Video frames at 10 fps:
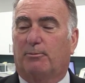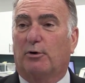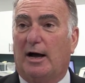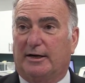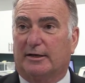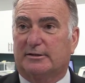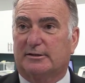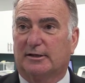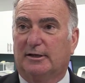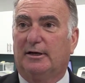
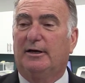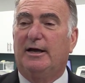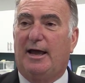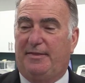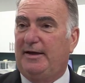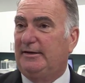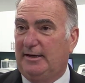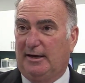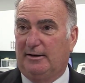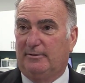products. And they
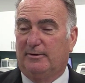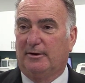did.